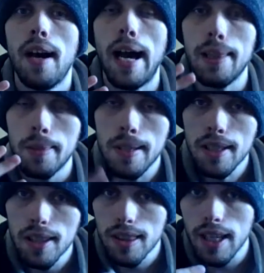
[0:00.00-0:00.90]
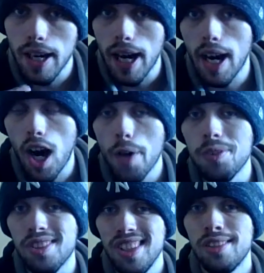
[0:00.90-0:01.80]
the
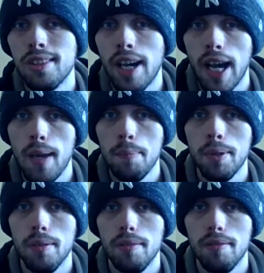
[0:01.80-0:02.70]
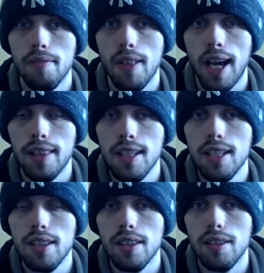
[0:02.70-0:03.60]
offseason hype, I
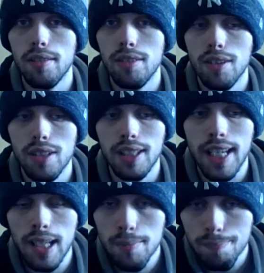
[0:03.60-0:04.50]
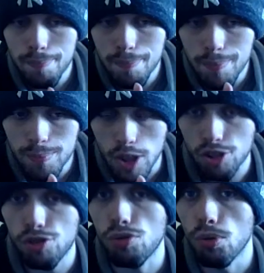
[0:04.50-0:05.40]
think getting
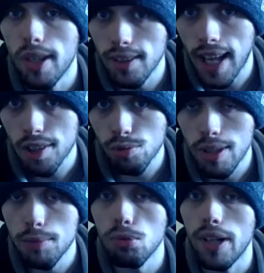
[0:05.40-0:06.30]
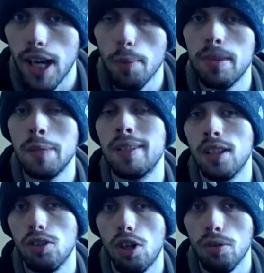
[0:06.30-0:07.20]
destroyed last week will help them in the
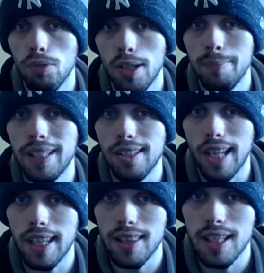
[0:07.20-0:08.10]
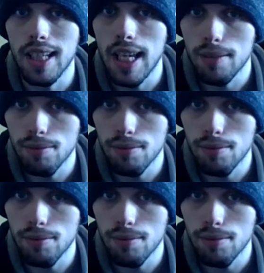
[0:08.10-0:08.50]
long run, because I think